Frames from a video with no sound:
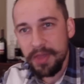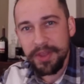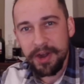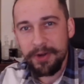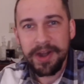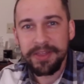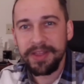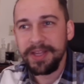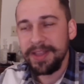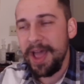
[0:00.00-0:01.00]
on there or anything
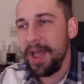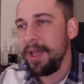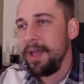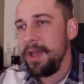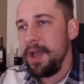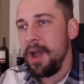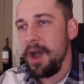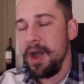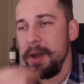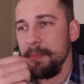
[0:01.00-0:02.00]
like that.
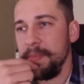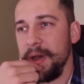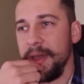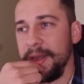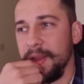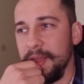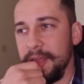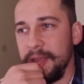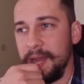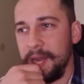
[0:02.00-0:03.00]
Um, but
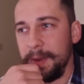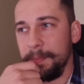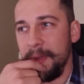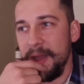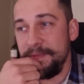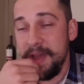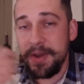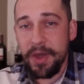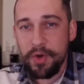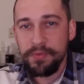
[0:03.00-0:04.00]
um, I
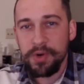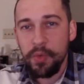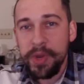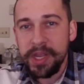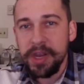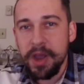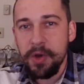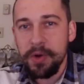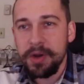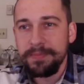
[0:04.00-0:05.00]
found out over a week
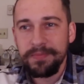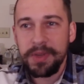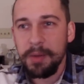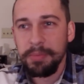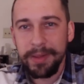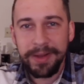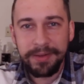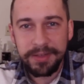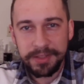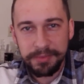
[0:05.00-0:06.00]
ago,
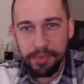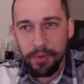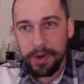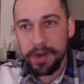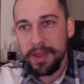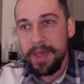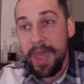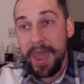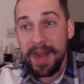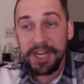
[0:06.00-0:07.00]
complained to support,
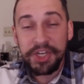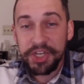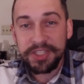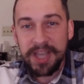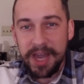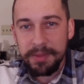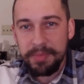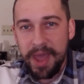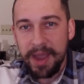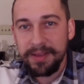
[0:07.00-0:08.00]
and I just got it
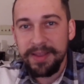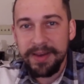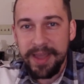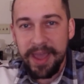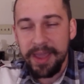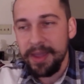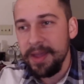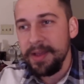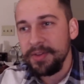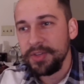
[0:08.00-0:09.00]
back today.
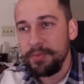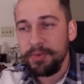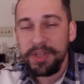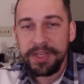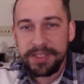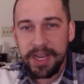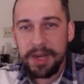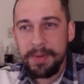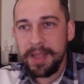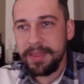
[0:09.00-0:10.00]
So I'm really excited
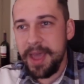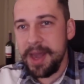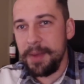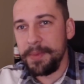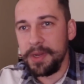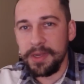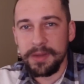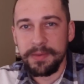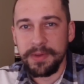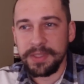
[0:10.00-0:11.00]
about that. I'm
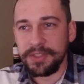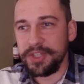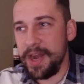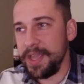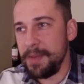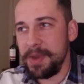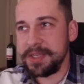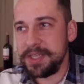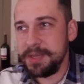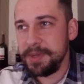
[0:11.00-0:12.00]
gonna try to get my
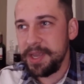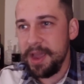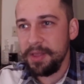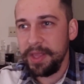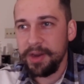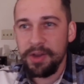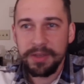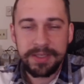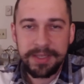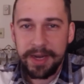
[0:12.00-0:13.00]
Steam account like all
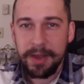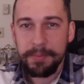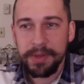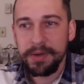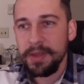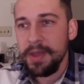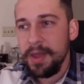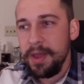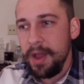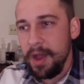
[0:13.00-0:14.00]
set up and
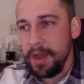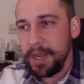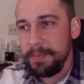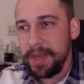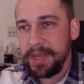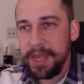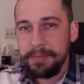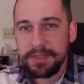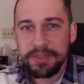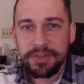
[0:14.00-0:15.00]
uh, get my
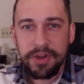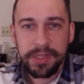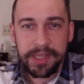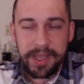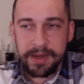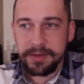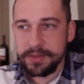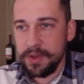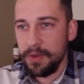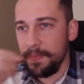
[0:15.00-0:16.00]
games installed again.
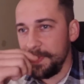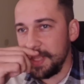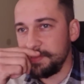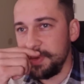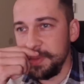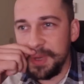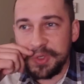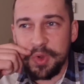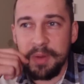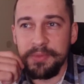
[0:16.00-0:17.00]
So that's pretty
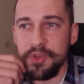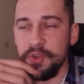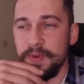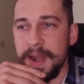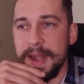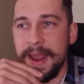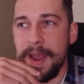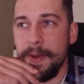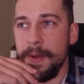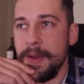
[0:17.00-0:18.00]
much what I'm doing right
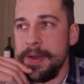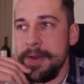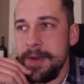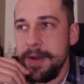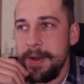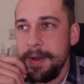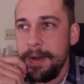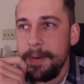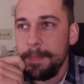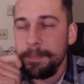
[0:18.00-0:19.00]
now.
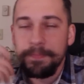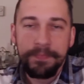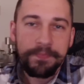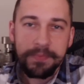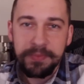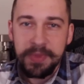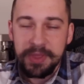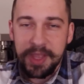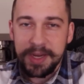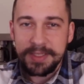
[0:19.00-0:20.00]
Um,
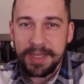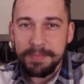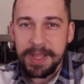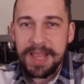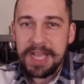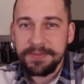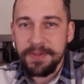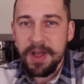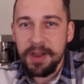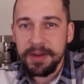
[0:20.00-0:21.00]
like I said in my last
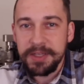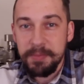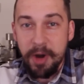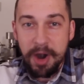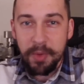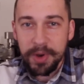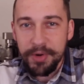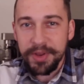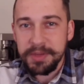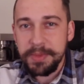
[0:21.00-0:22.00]
vlog, tomorrow we're
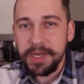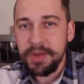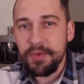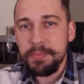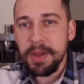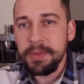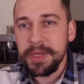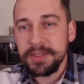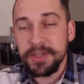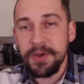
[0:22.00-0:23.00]
going to Dominican
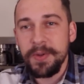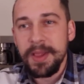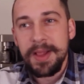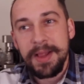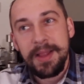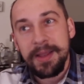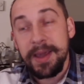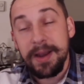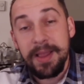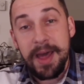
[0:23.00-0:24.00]
Republic. So
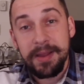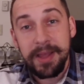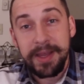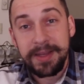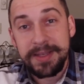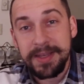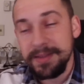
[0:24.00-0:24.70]
got a lot of like